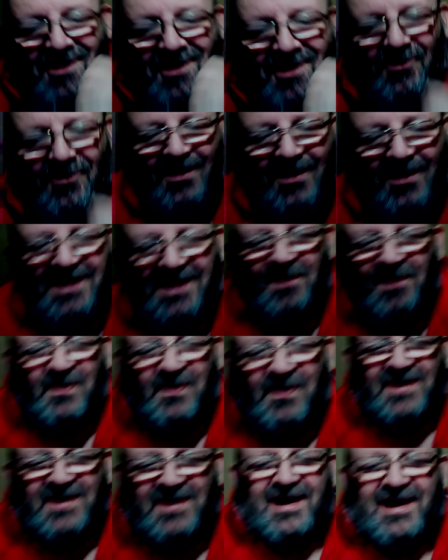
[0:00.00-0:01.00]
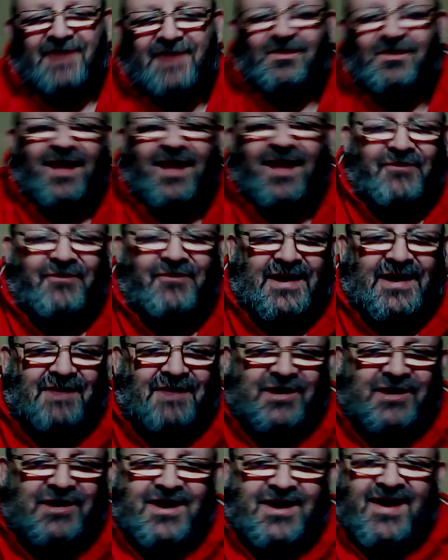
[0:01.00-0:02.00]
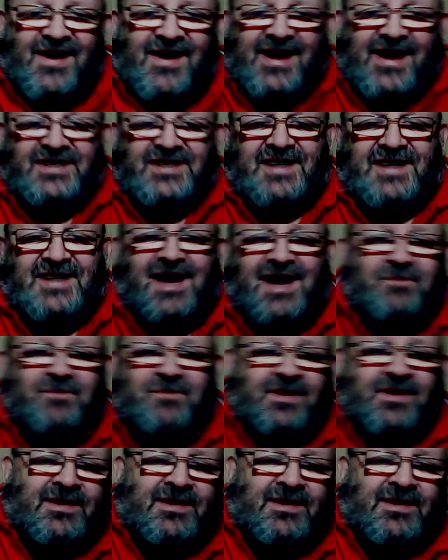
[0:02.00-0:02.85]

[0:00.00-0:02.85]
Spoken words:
laughing, having a great time.